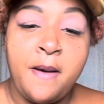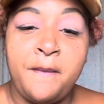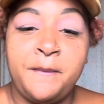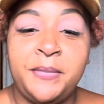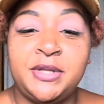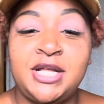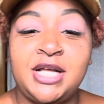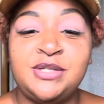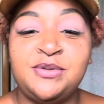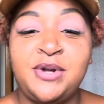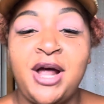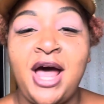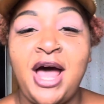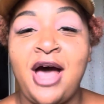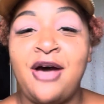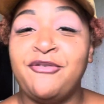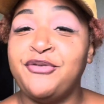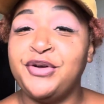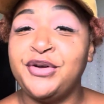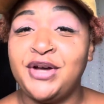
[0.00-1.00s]
But that's what I
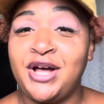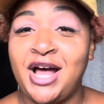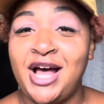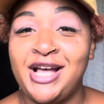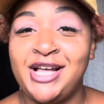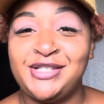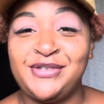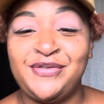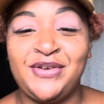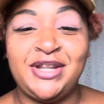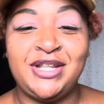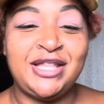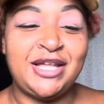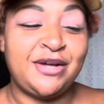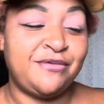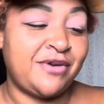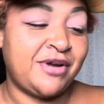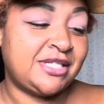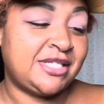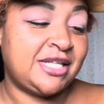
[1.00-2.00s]
have for you guys. If
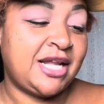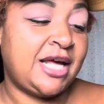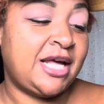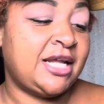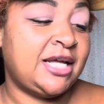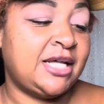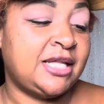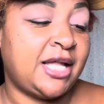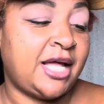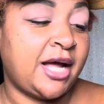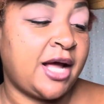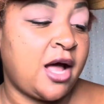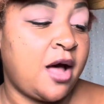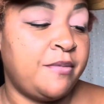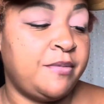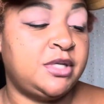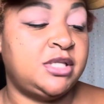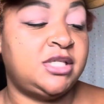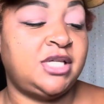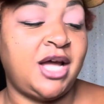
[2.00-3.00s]
anything resonated, like,
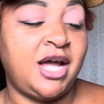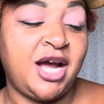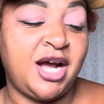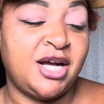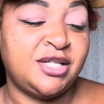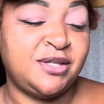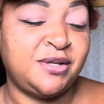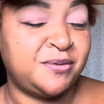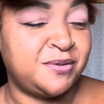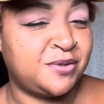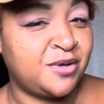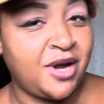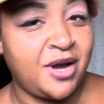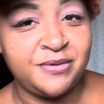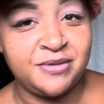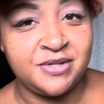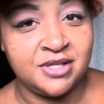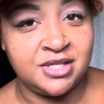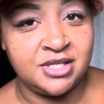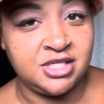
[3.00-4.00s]
comment, share,
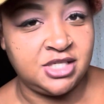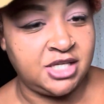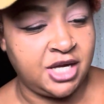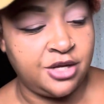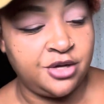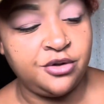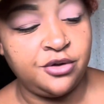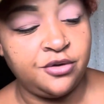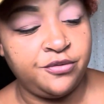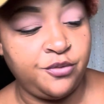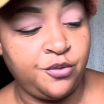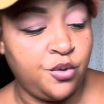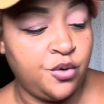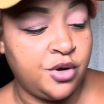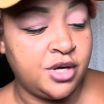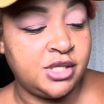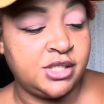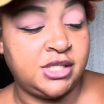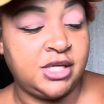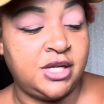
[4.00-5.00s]
subscribe to the channel, of
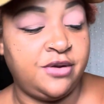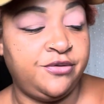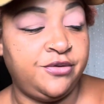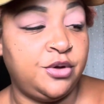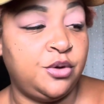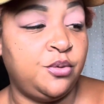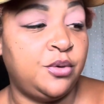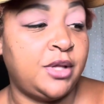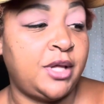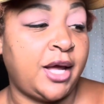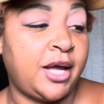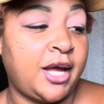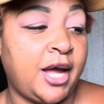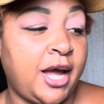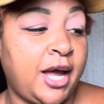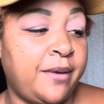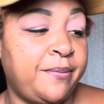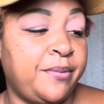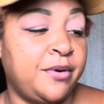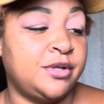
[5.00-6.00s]
course. And if you would like
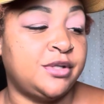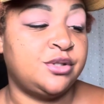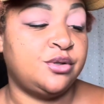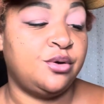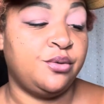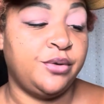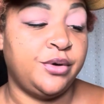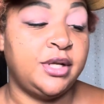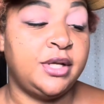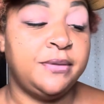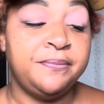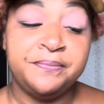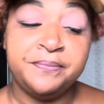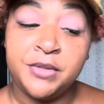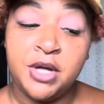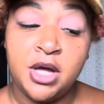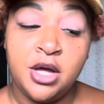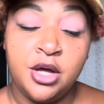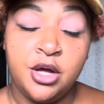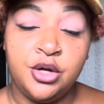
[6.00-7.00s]
a personal reading,
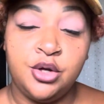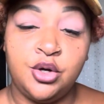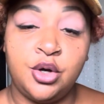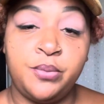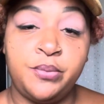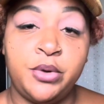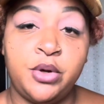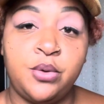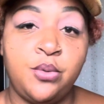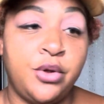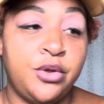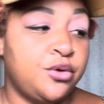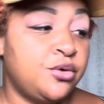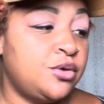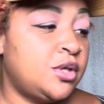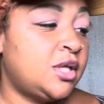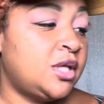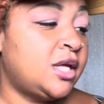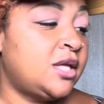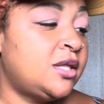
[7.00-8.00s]
you can book one through
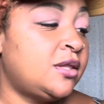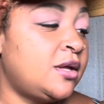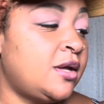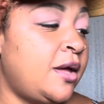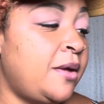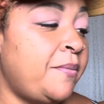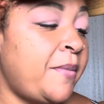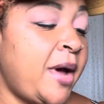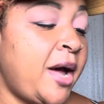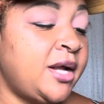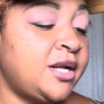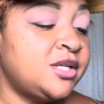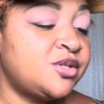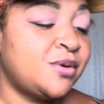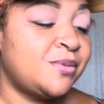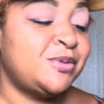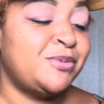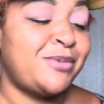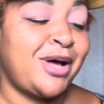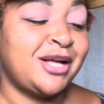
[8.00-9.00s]
the link in my
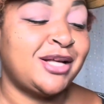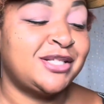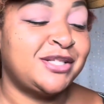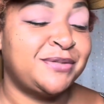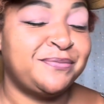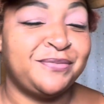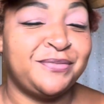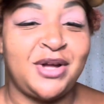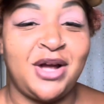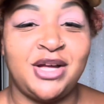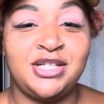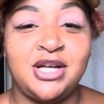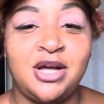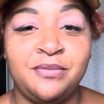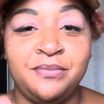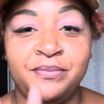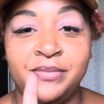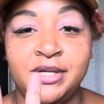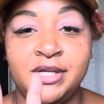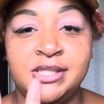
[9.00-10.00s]
description box. All right, y'all.
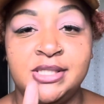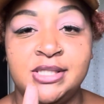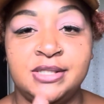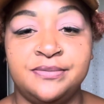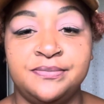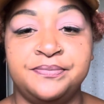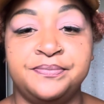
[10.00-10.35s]
Peace.